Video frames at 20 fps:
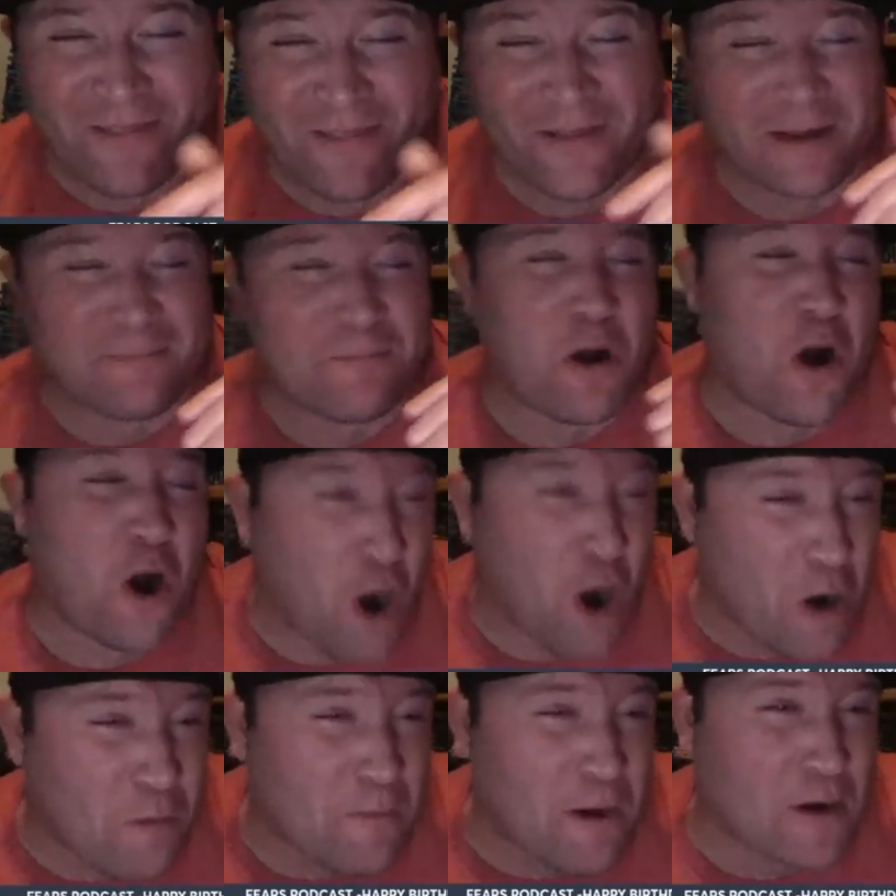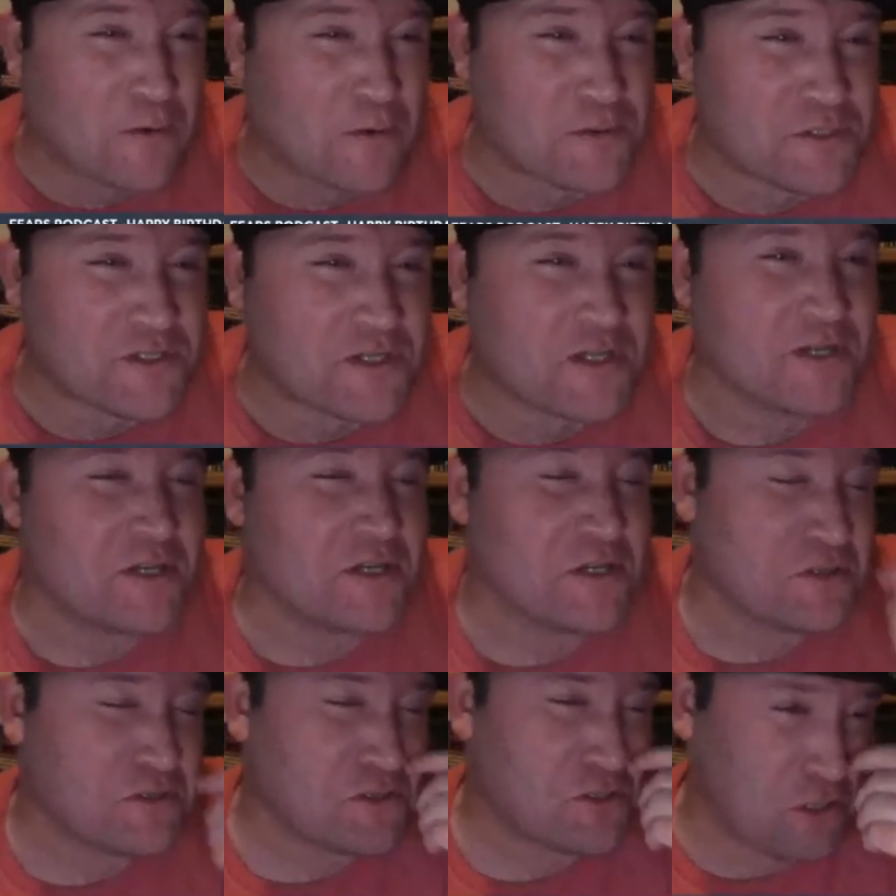and I'm almost
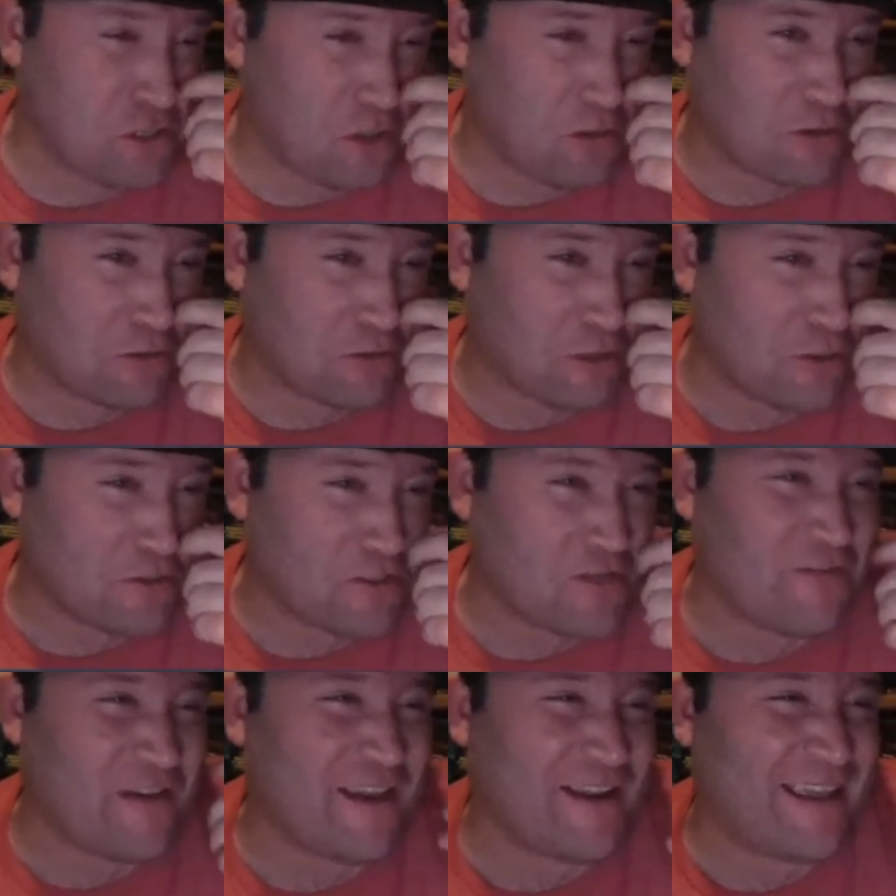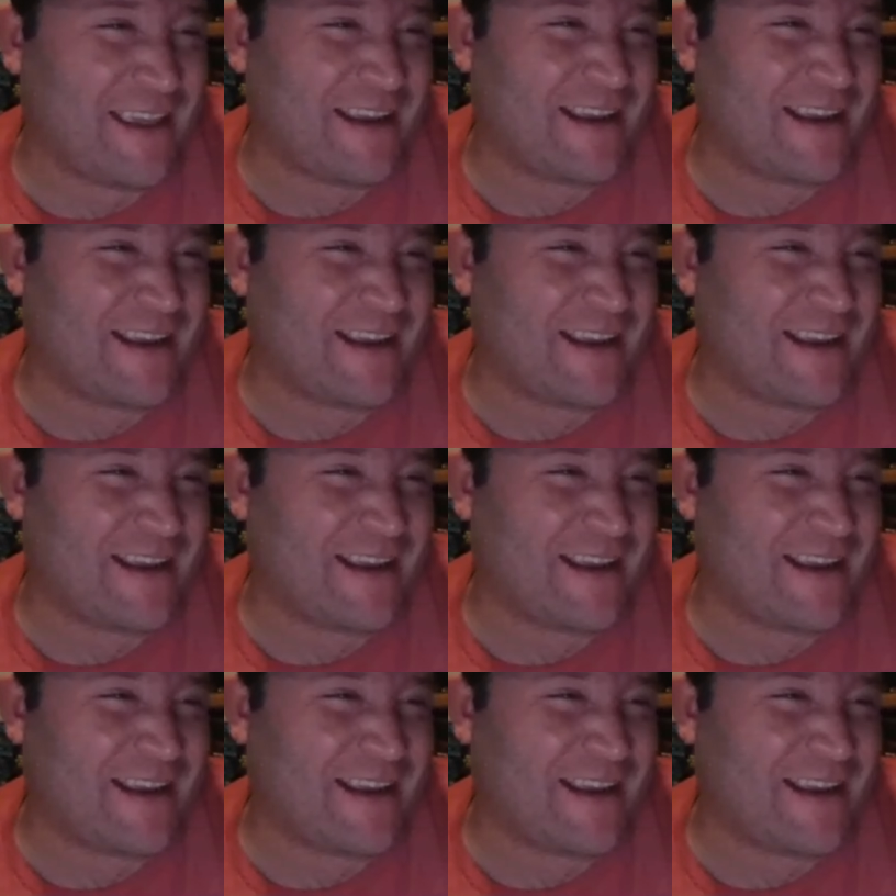so close of hitting